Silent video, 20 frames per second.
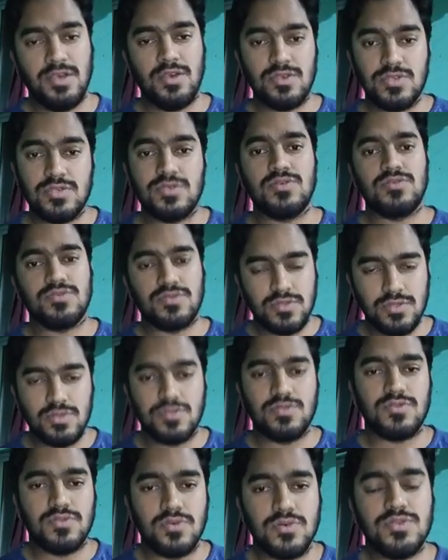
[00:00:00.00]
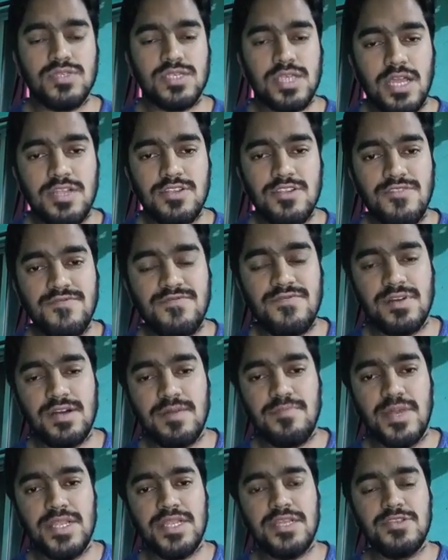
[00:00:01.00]
So those kind of
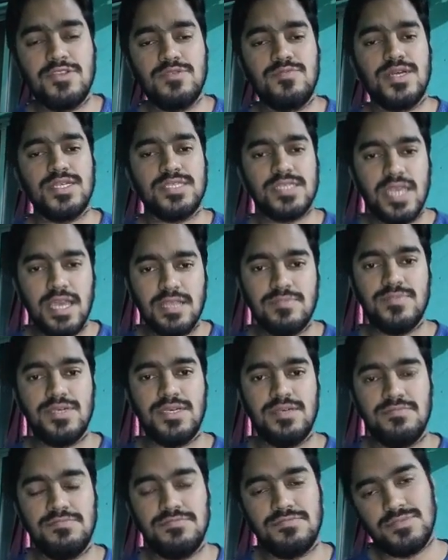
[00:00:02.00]
benign tumors can be